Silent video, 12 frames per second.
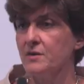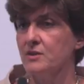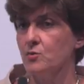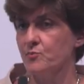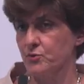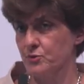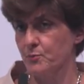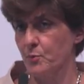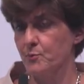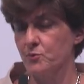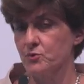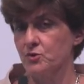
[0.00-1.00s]
in the
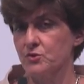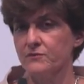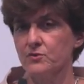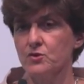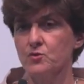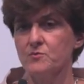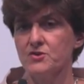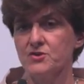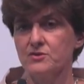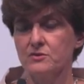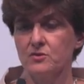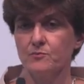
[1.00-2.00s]
proposals of the
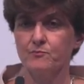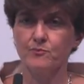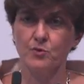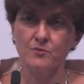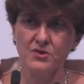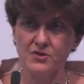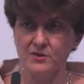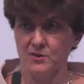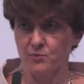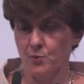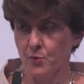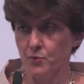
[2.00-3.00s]
Commission. The Commission is
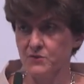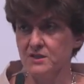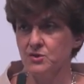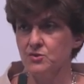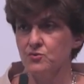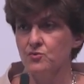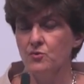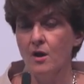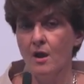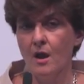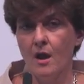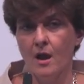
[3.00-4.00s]
proposing to
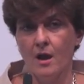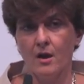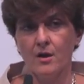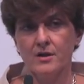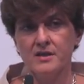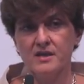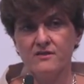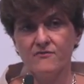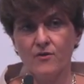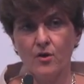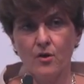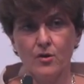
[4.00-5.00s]
give
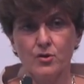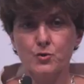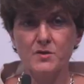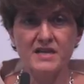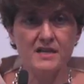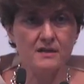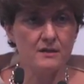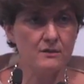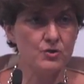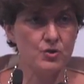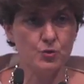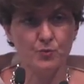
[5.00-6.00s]
a
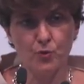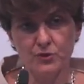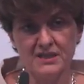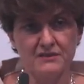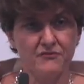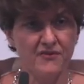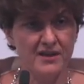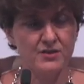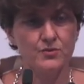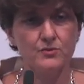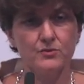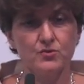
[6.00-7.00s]
green supporting
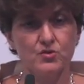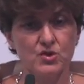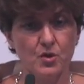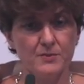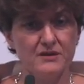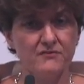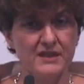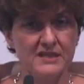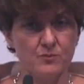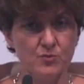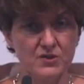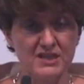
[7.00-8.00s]
factor to some
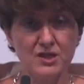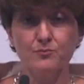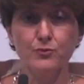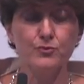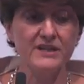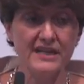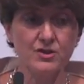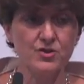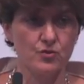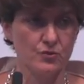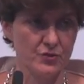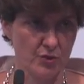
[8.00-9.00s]
investments in
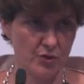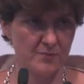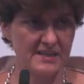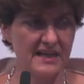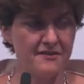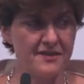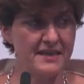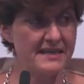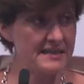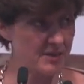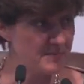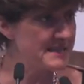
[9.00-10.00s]
prudential terms. I think
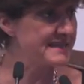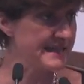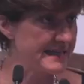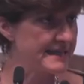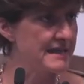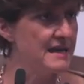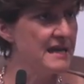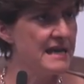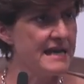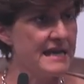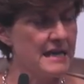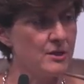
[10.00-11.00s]
it's a mistake.
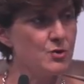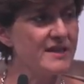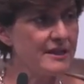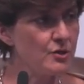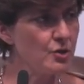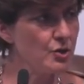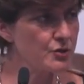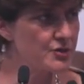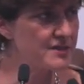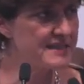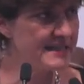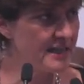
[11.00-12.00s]
You
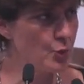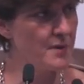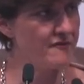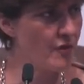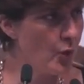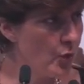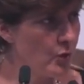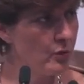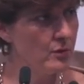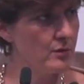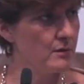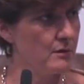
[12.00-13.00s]
cannot deal with
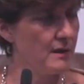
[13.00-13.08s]
all